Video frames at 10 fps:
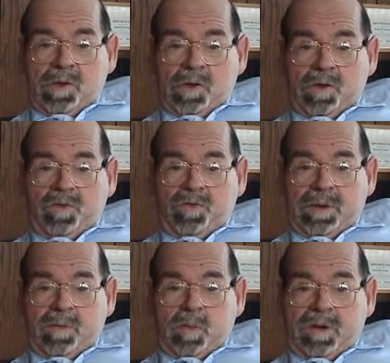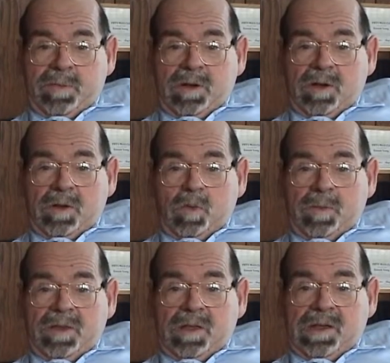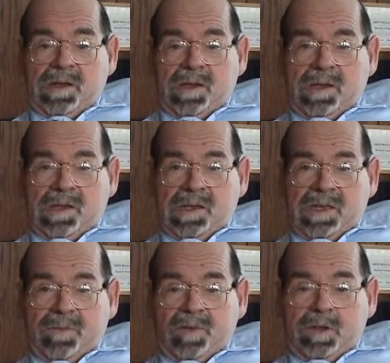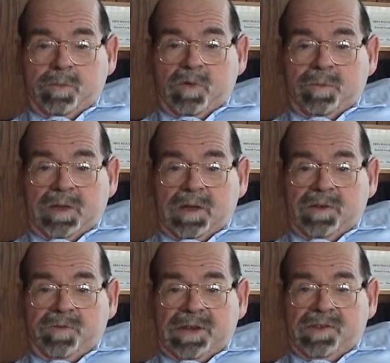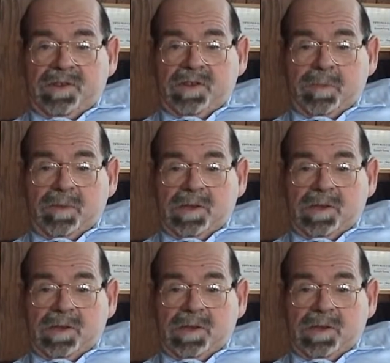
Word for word: who dreamed what America would be like if we could move beyond racism